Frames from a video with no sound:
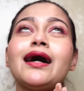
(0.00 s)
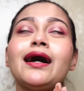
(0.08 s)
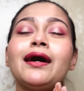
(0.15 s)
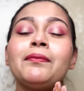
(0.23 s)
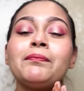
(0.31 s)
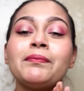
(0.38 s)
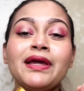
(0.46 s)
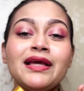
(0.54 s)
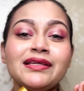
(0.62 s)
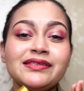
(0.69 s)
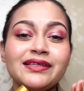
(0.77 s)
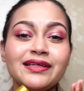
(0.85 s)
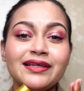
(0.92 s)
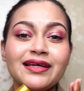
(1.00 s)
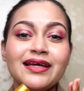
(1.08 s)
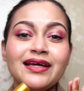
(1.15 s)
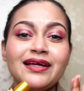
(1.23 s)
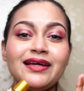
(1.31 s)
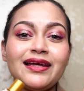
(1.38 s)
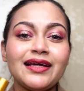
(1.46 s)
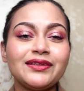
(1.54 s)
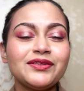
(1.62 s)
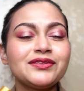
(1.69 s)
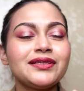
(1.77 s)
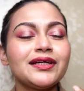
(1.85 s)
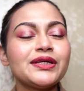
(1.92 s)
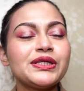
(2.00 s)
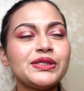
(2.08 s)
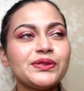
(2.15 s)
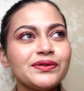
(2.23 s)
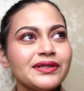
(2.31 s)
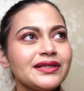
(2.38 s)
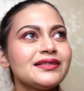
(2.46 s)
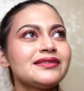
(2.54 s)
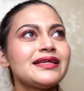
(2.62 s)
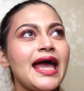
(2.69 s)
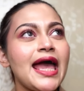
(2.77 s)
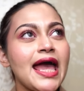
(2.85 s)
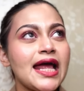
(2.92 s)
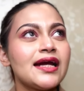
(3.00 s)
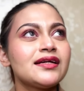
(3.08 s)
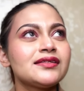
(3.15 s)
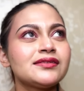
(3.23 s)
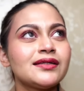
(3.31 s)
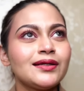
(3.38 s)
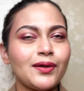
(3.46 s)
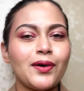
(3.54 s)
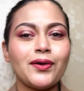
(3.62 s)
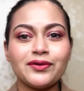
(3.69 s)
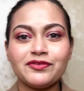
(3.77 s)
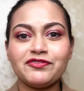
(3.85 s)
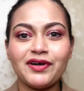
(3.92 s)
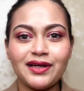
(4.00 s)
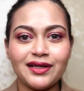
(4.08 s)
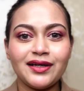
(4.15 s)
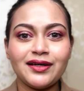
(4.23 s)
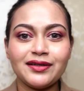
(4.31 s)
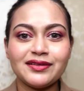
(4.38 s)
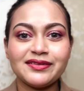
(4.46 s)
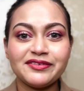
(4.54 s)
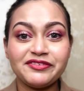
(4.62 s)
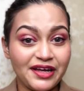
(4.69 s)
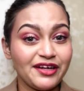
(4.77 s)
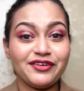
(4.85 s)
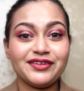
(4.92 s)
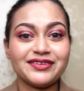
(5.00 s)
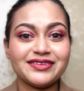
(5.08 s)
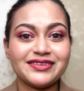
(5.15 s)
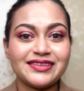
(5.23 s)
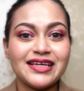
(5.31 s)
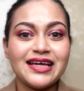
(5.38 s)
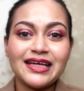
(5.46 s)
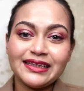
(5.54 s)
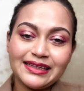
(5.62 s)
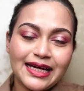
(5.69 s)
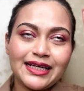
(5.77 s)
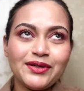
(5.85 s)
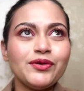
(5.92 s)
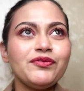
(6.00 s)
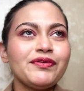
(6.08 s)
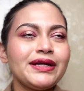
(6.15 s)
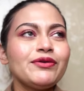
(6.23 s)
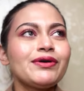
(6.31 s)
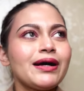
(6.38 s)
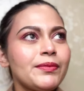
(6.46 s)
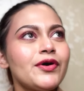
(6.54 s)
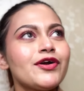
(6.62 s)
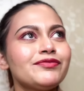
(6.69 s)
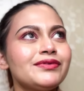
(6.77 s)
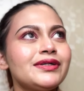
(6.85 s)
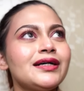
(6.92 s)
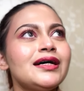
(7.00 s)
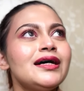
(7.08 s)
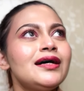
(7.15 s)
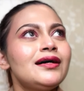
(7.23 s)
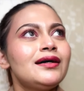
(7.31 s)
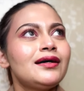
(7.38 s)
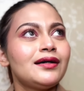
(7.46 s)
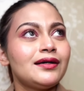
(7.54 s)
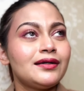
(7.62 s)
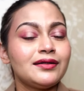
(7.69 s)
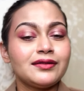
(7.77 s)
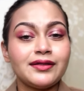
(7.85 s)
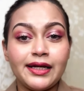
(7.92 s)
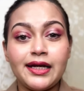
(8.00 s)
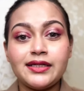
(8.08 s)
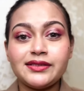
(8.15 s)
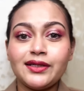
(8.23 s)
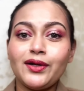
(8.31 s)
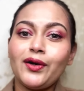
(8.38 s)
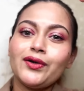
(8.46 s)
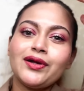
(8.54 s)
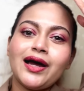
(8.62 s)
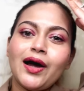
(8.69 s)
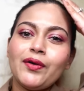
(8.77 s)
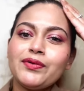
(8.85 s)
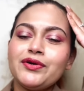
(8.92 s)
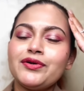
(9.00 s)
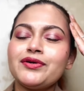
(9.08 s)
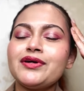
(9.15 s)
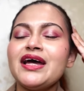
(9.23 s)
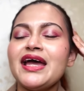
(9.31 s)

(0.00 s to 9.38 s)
amazing, like this luxurious hair salon voila fragrance that, you know, when you come out of the hair salon, how your